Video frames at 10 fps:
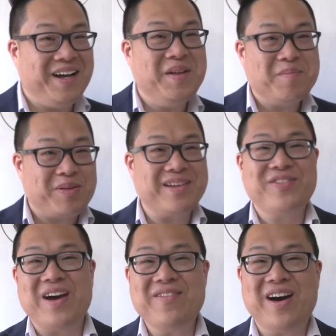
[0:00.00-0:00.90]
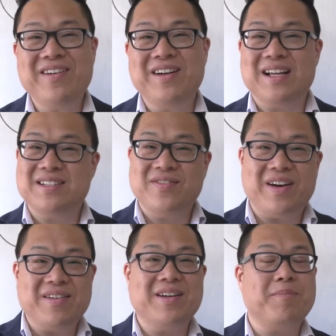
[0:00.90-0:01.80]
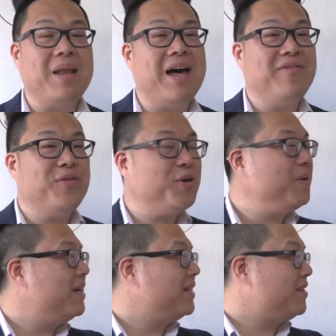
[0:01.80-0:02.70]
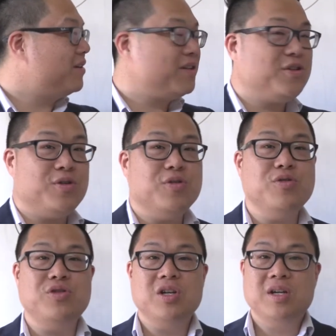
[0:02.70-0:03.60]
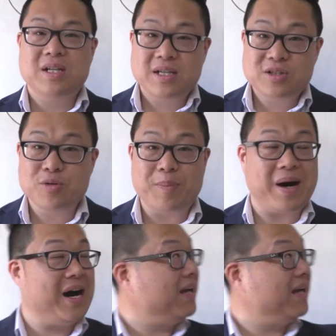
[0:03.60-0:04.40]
Plus 500, it's a very good platform that you can use to buy